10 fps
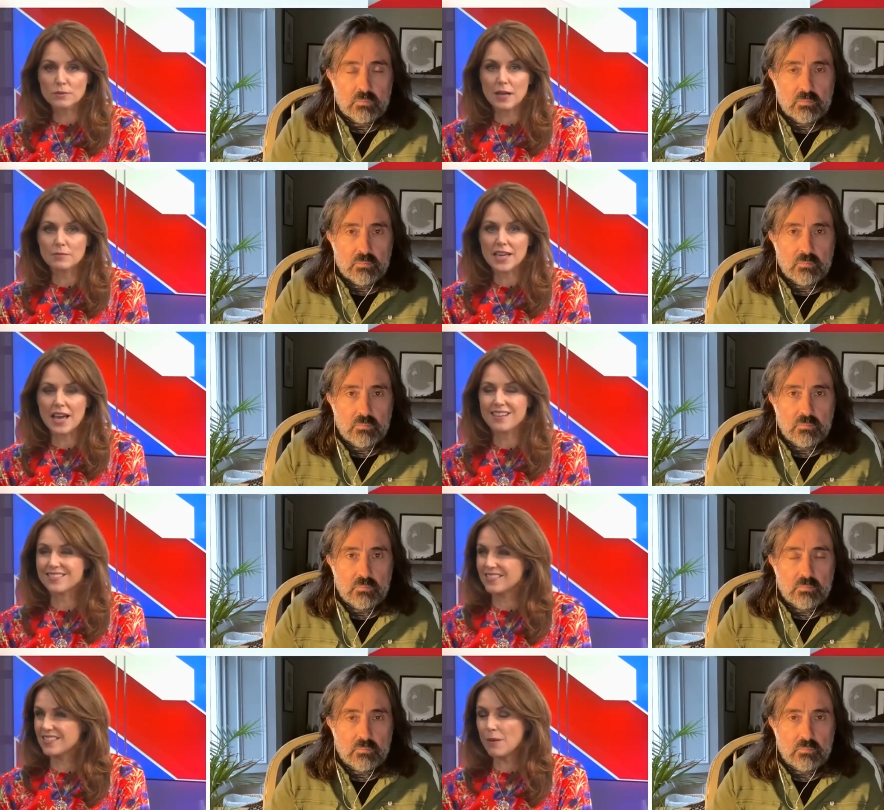Speaker 1: sometimes get...
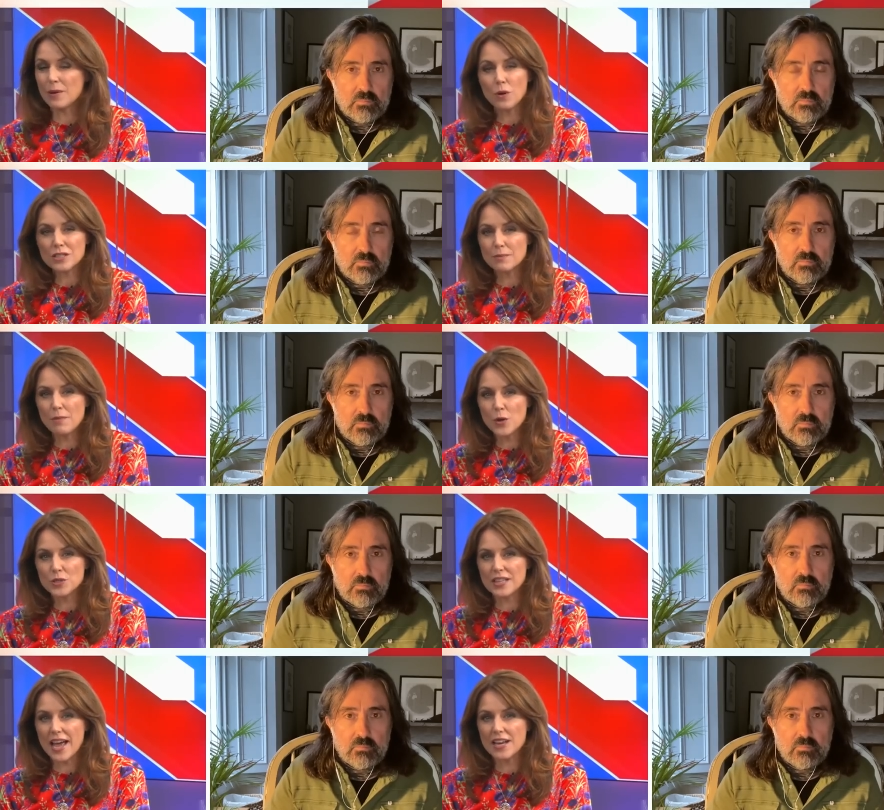I mean, what's the
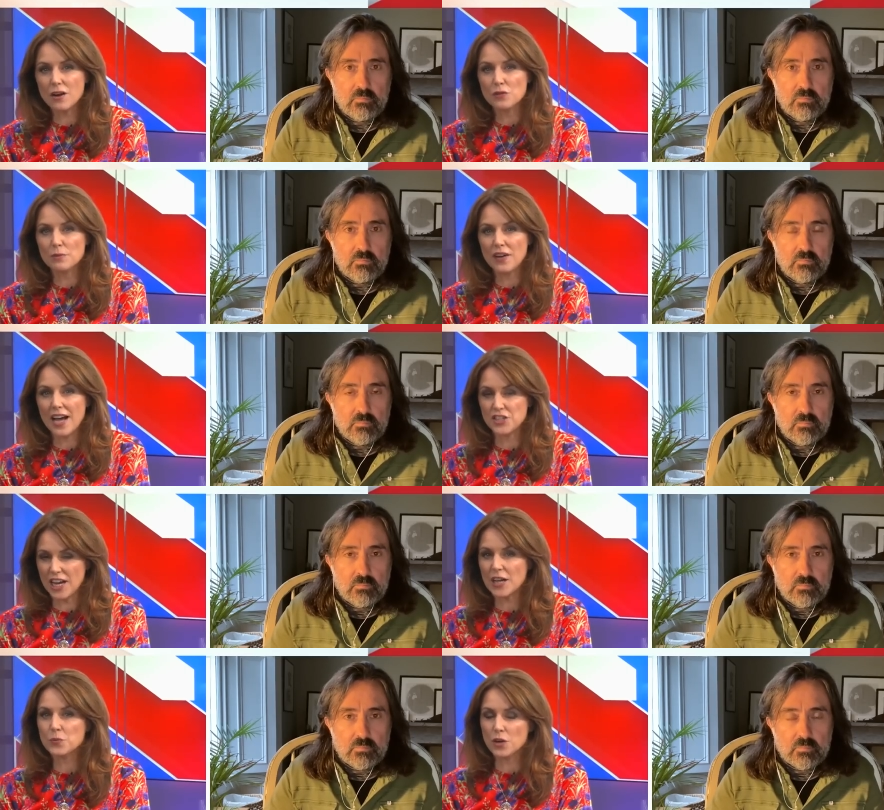most that any of them have had?
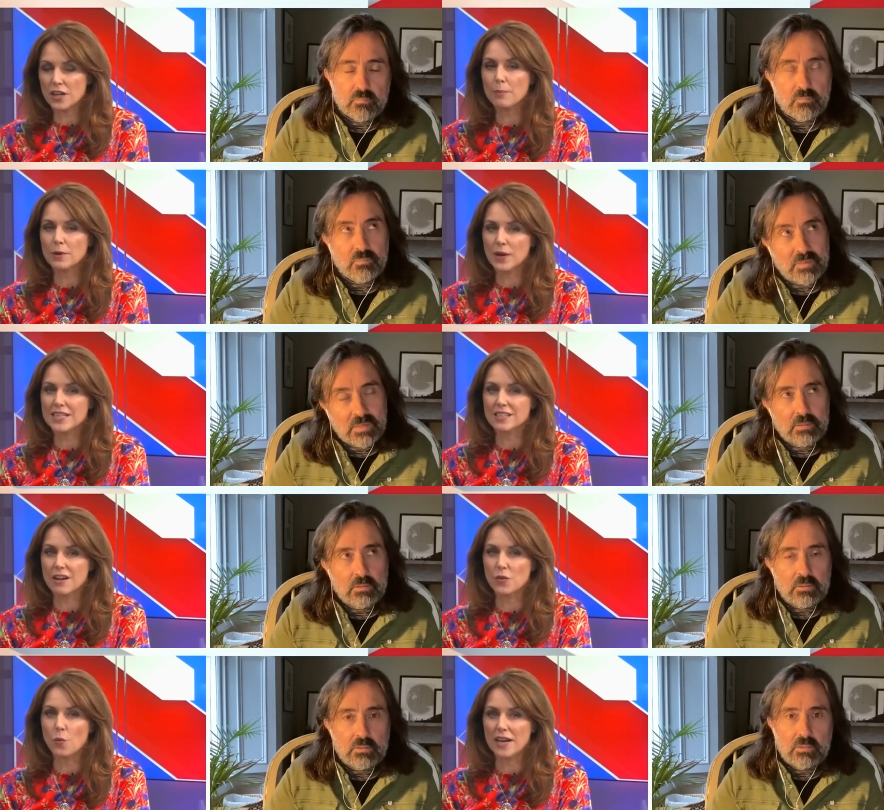You had one a couple of weeks
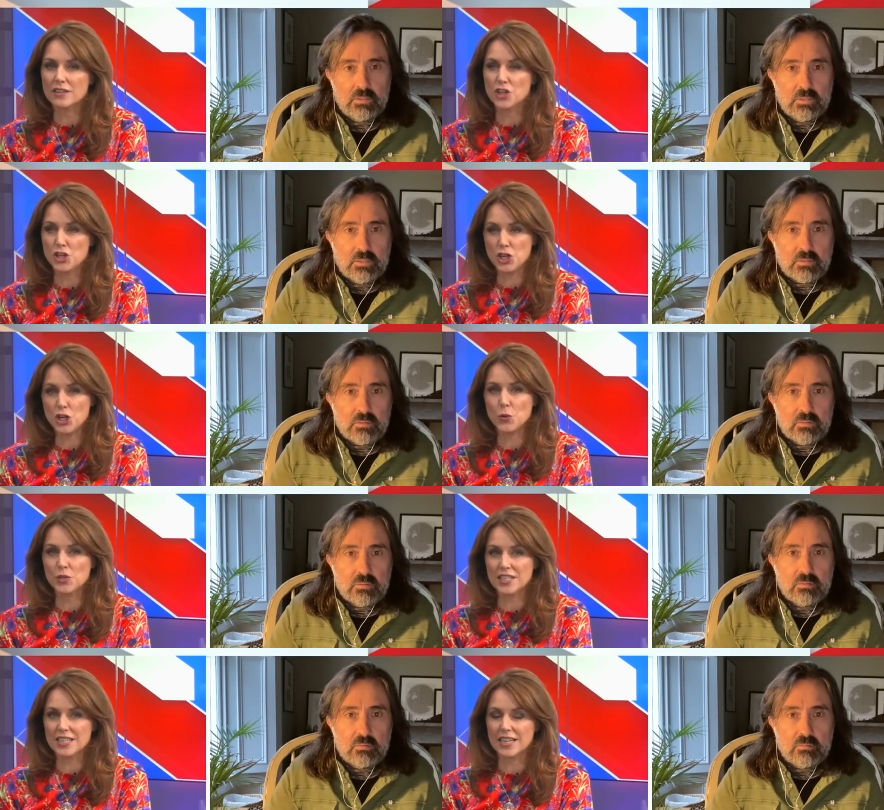ago that went
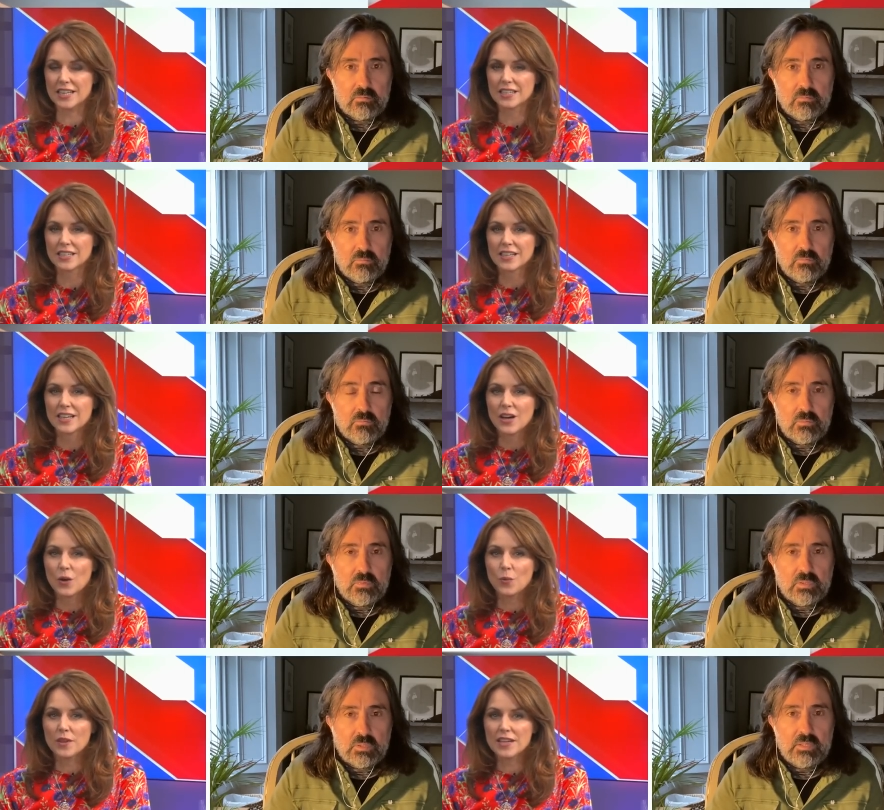huge, didn't it?
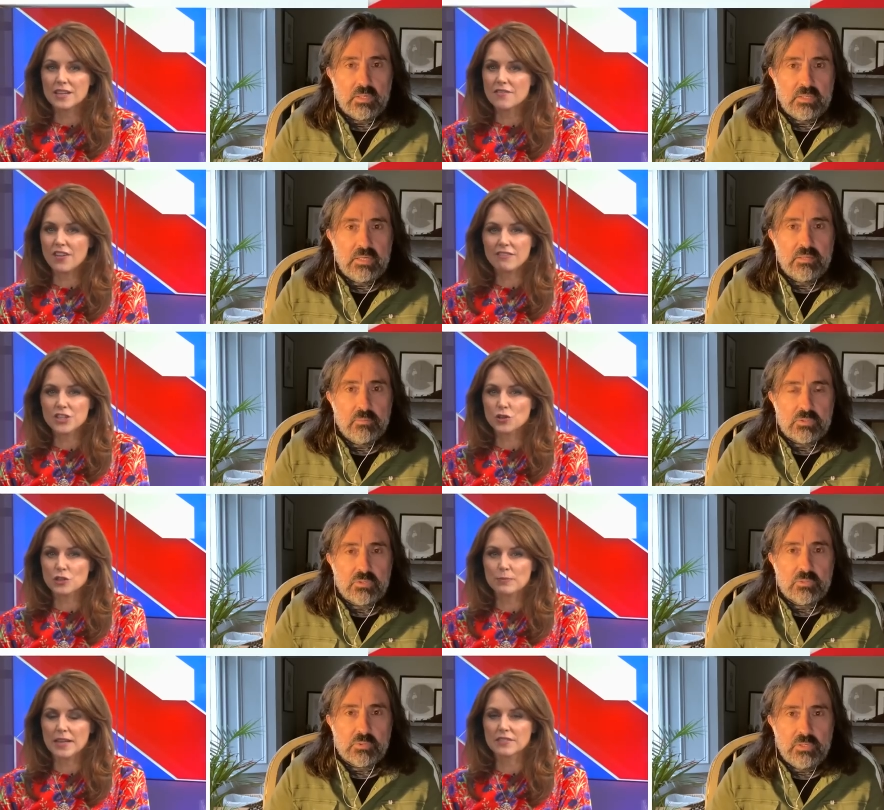
Speaker 2: Within yeah, a very was,
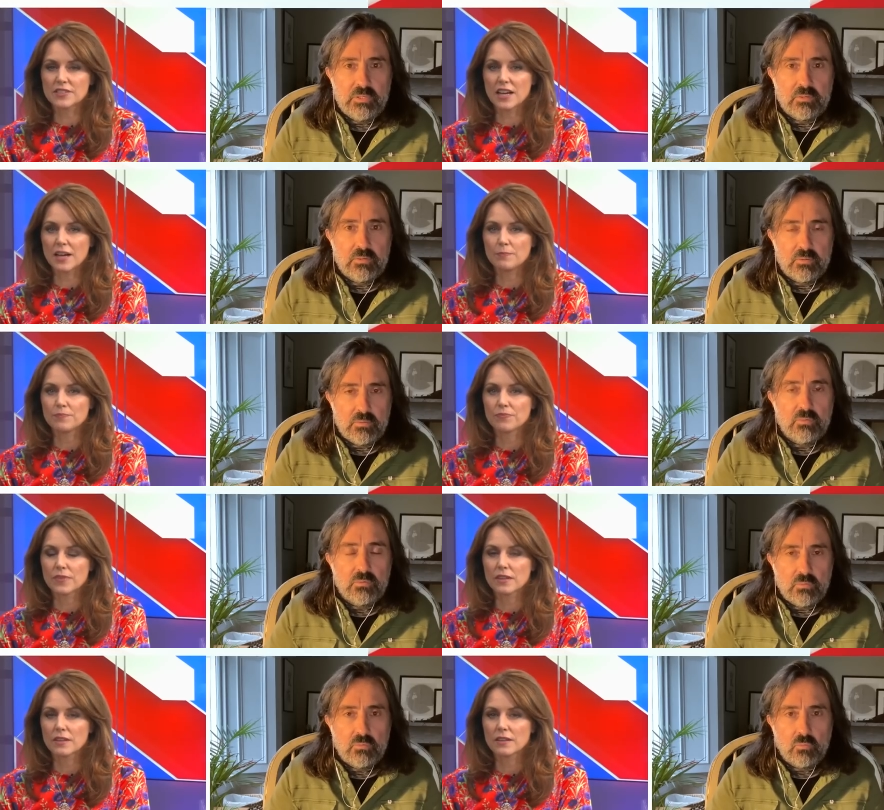short space that, of time.
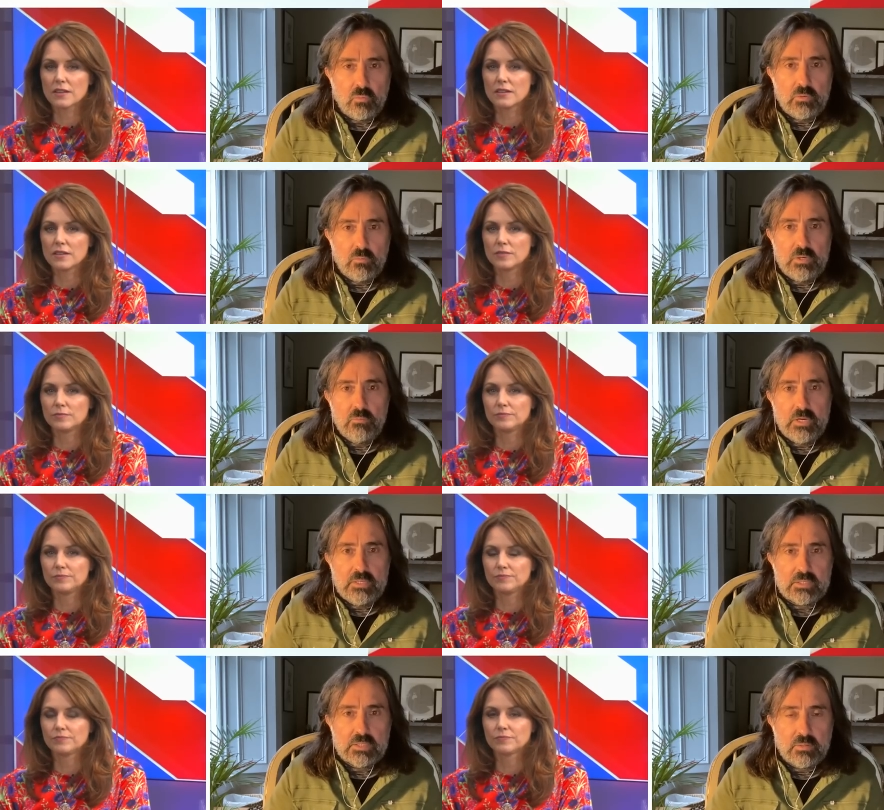One
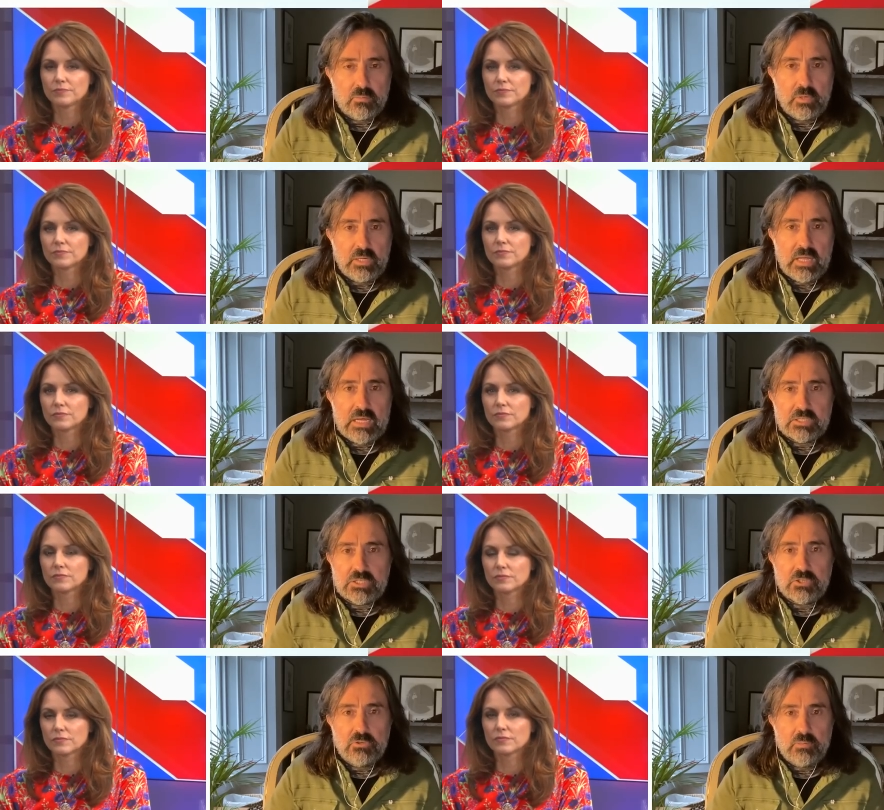went, to, when I last
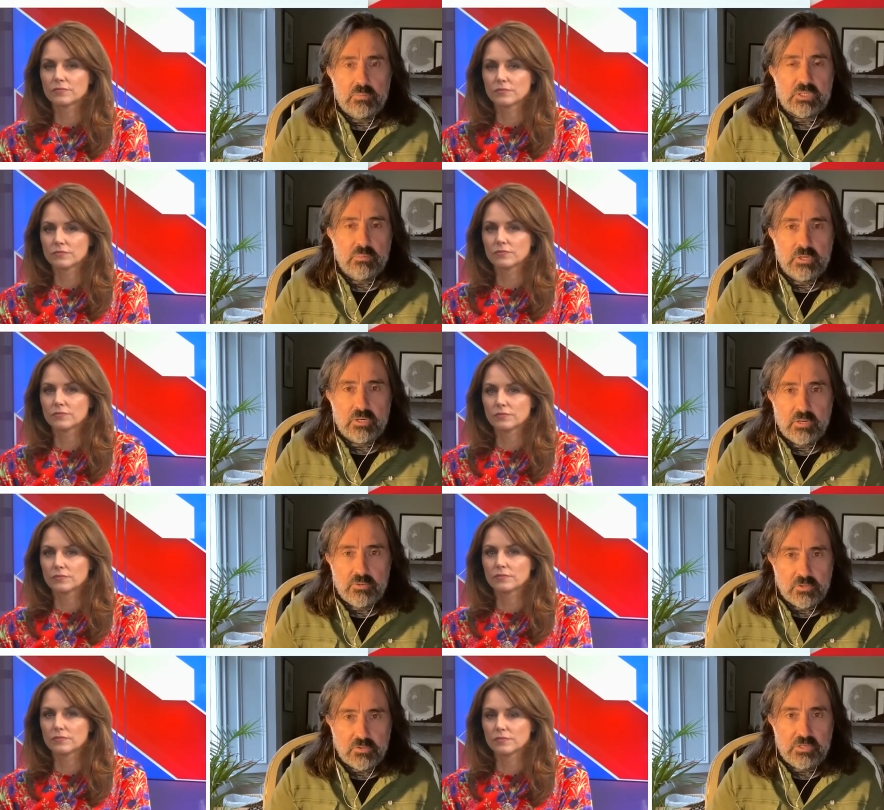saw it, was somewhere
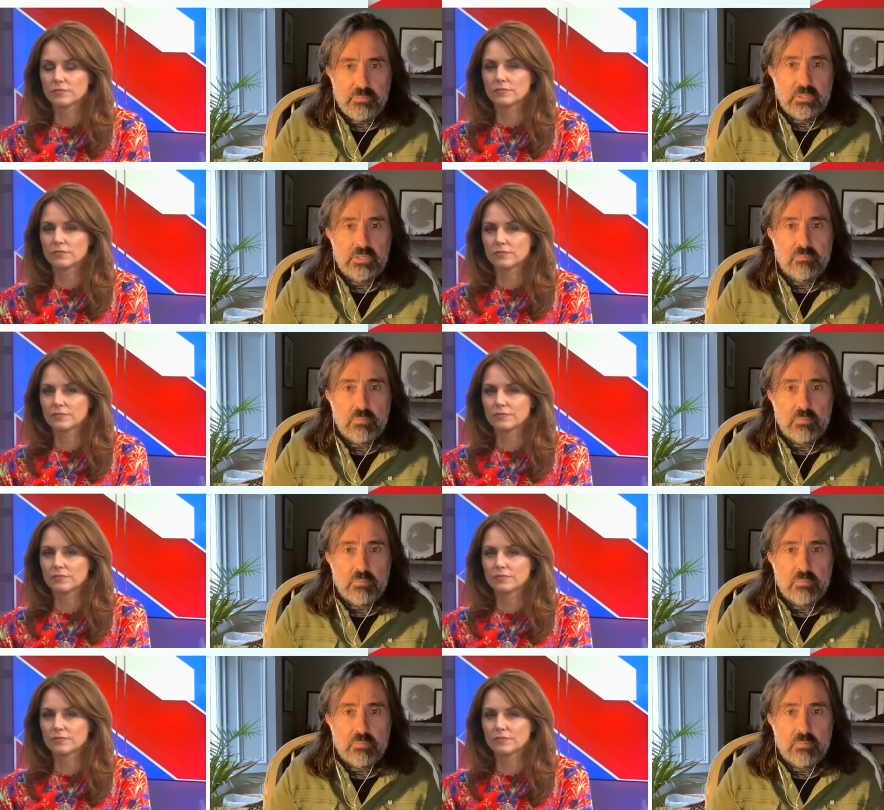around the three million